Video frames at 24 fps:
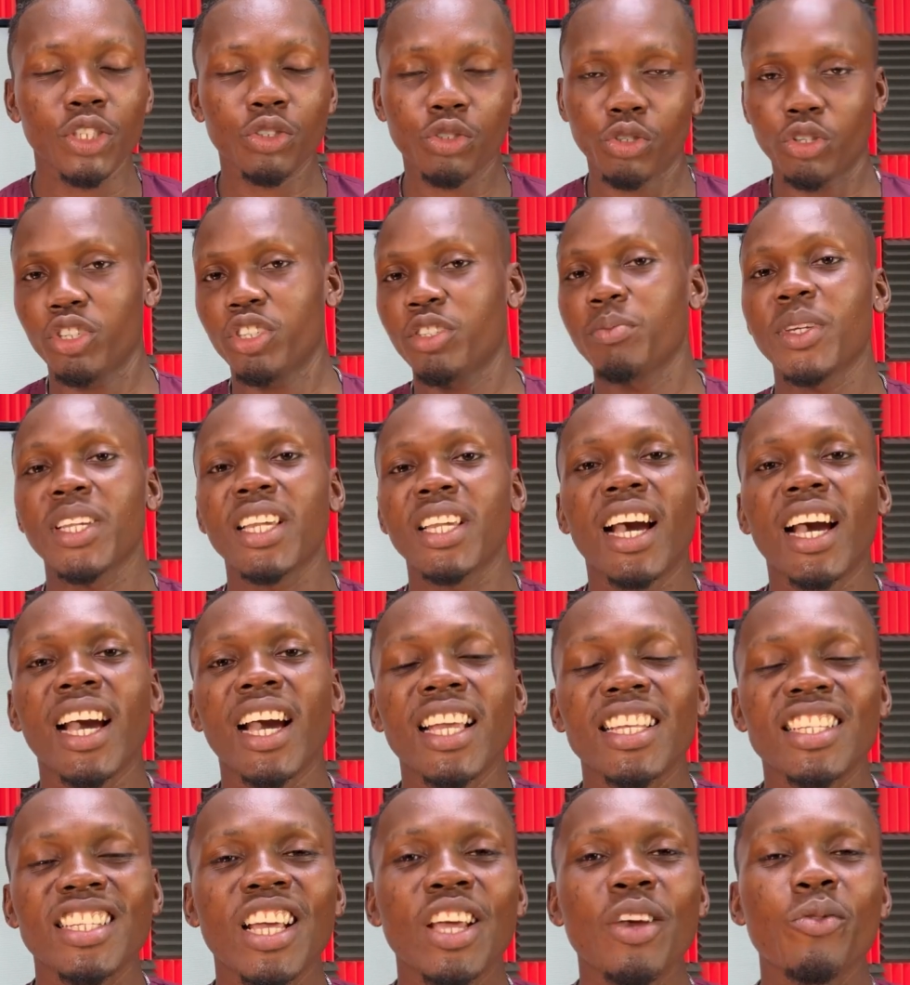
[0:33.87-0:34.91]
Trust me,
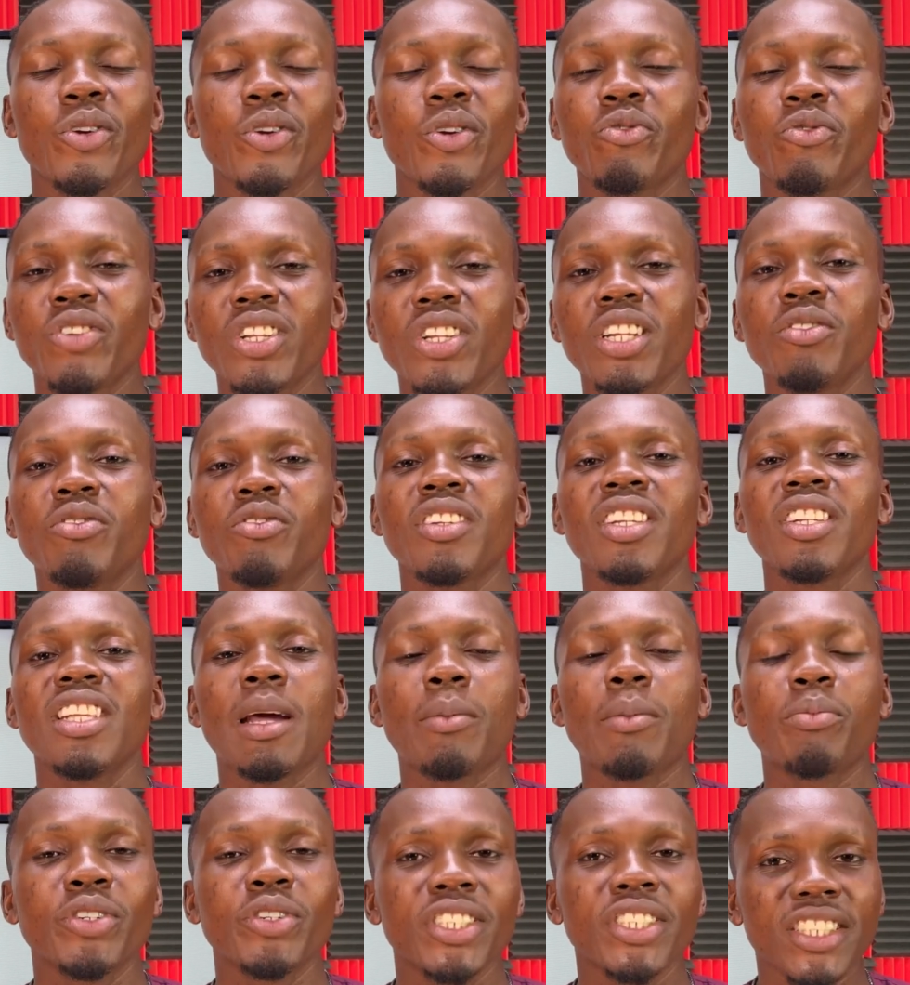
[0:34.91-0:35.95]
guys, we really
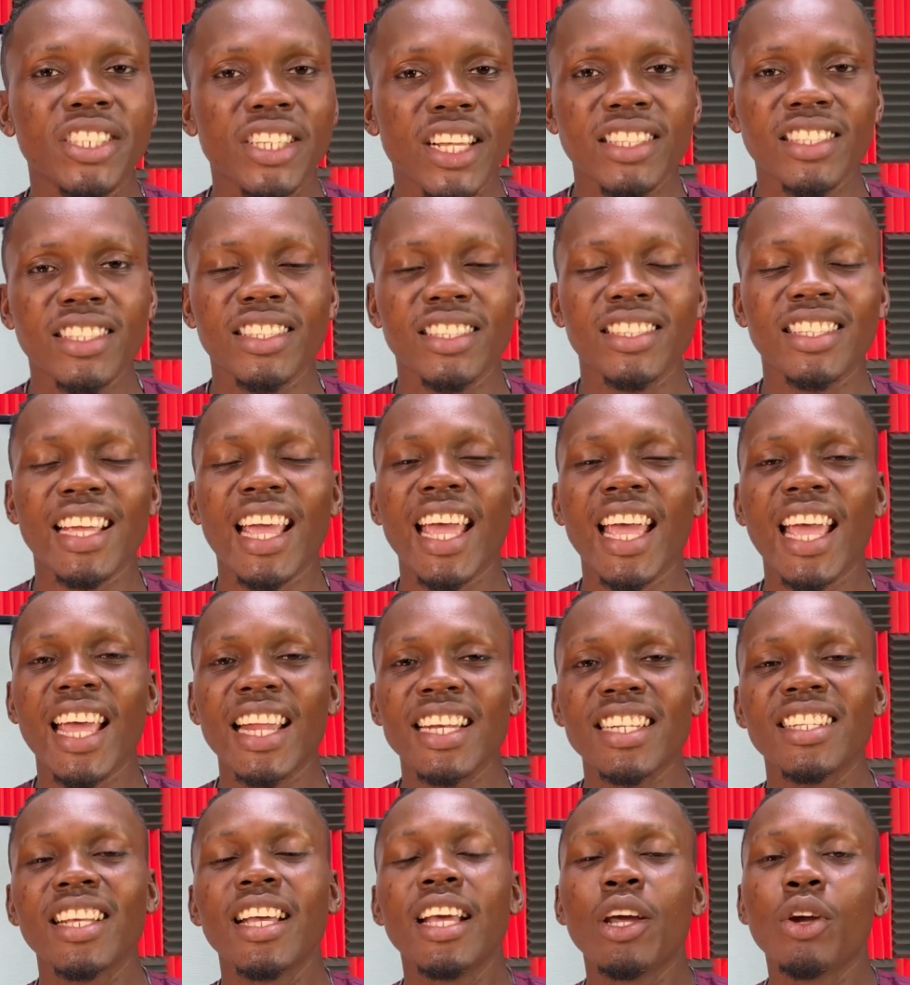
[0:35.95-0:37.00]
appreciate it,
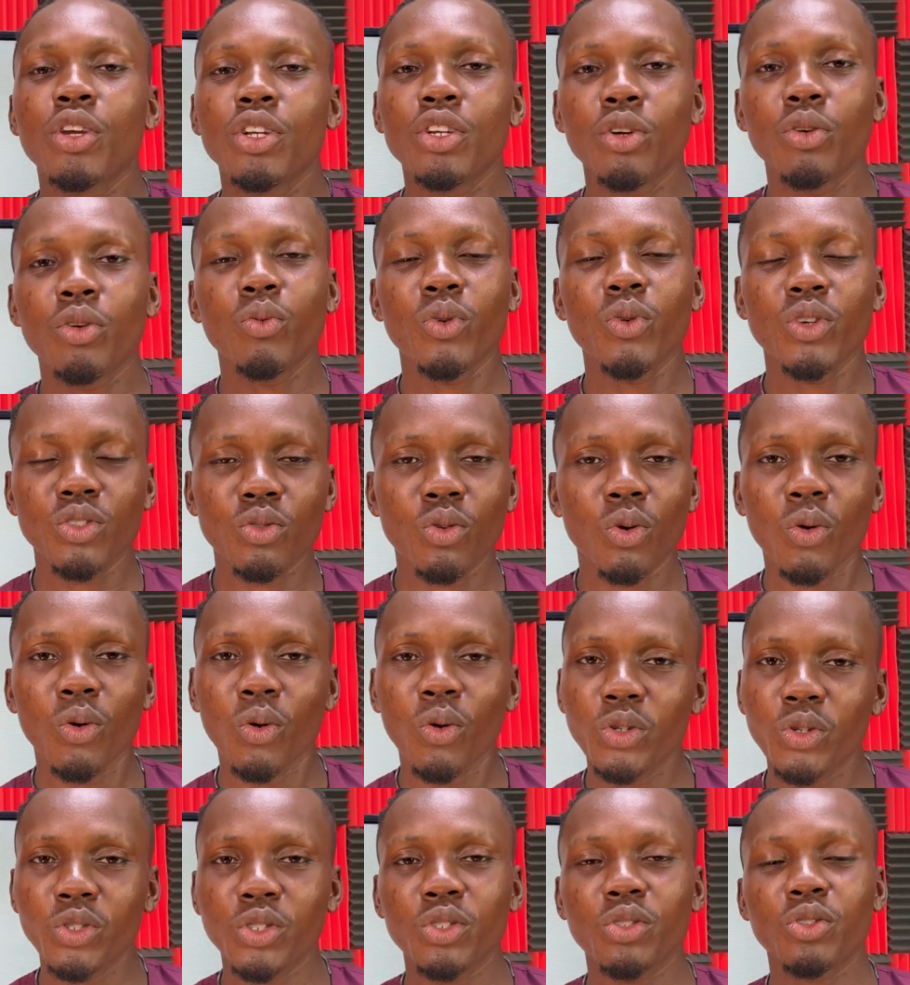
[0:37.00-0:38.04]
and want to
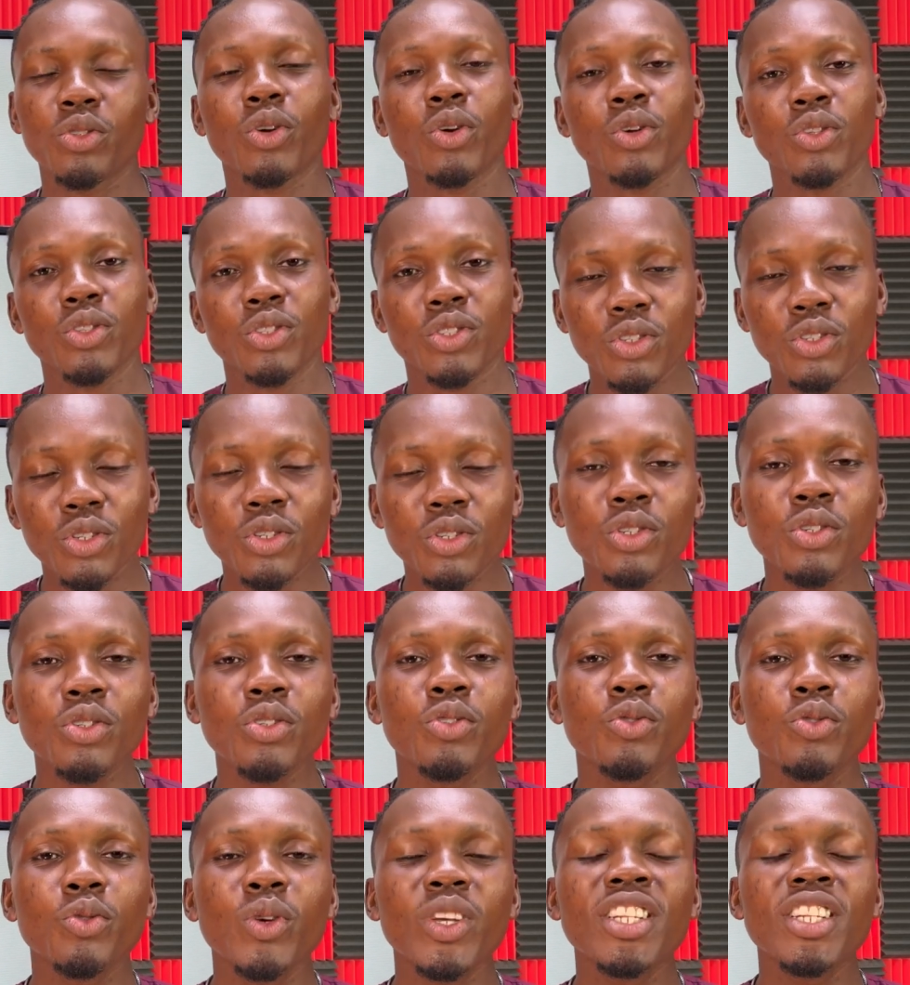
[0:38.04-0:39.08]
urge you to continue
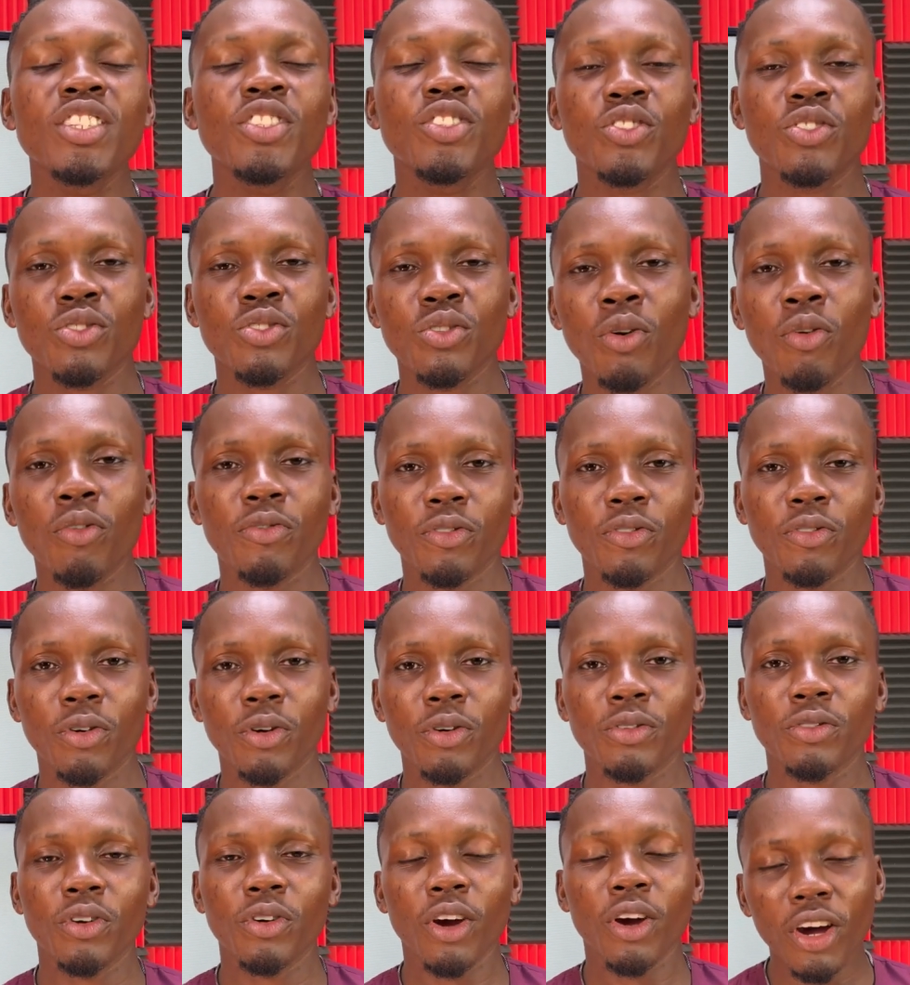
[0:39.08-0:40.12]
doing so
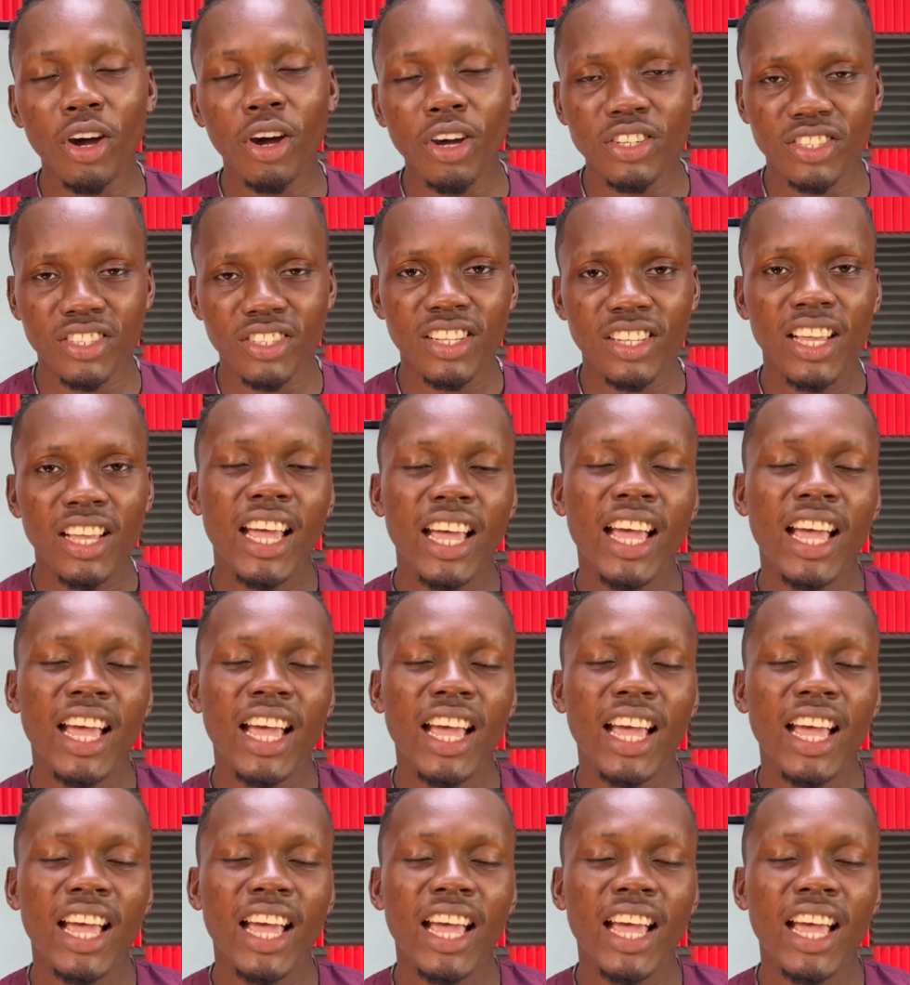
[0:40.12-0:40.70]
for us.